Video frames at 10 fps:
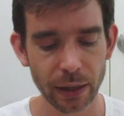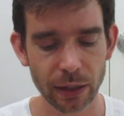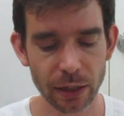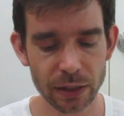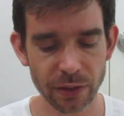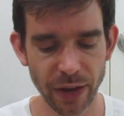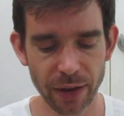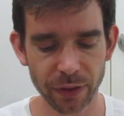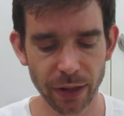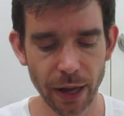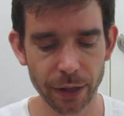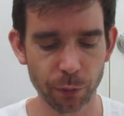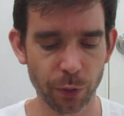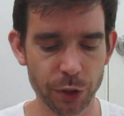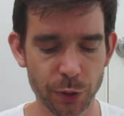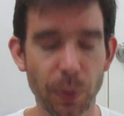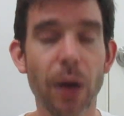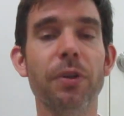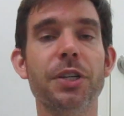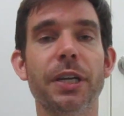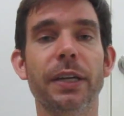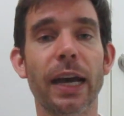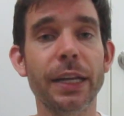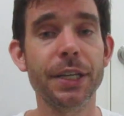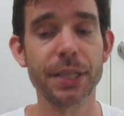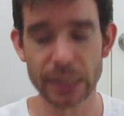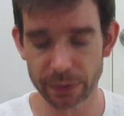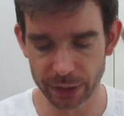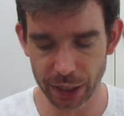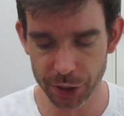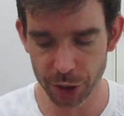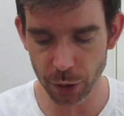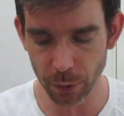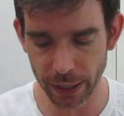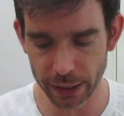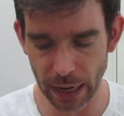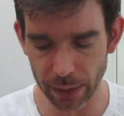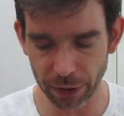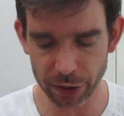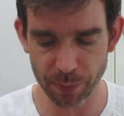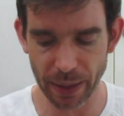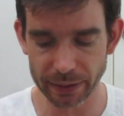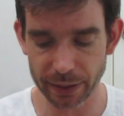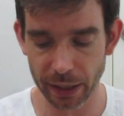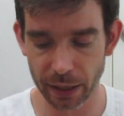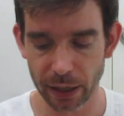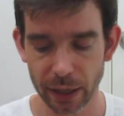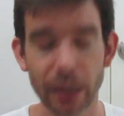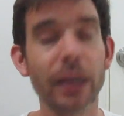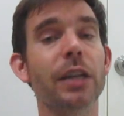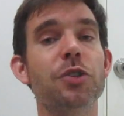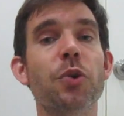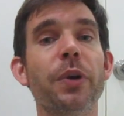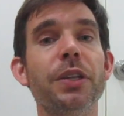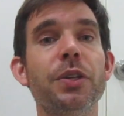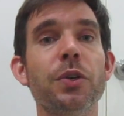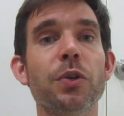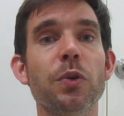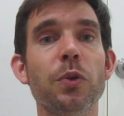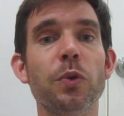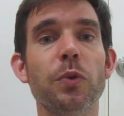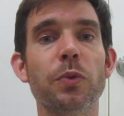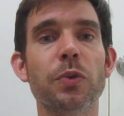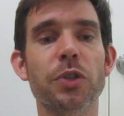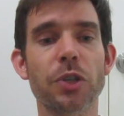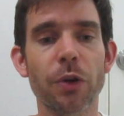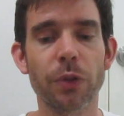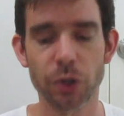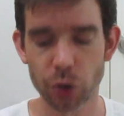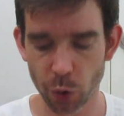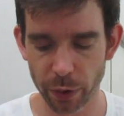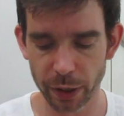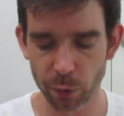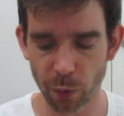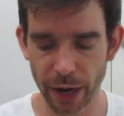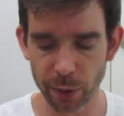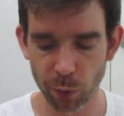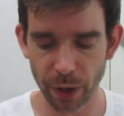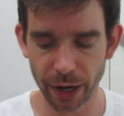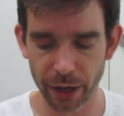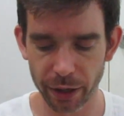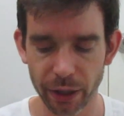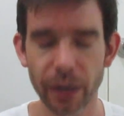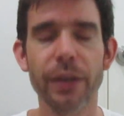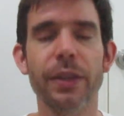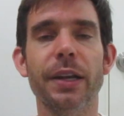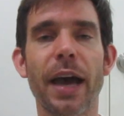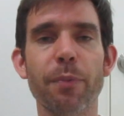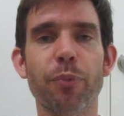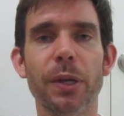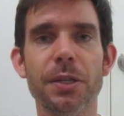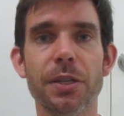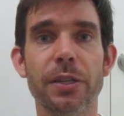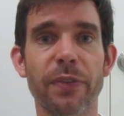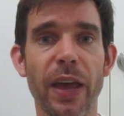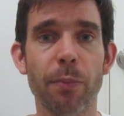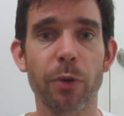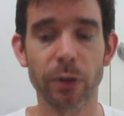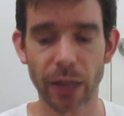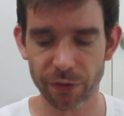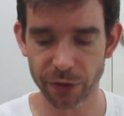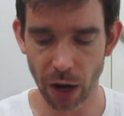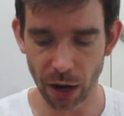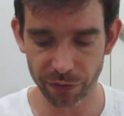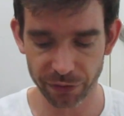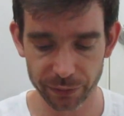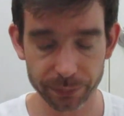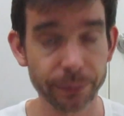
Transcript: Guns of Avalon was published in 1972, and I'm expecting it's going to start the story right where the Nine Princes of Amber left off.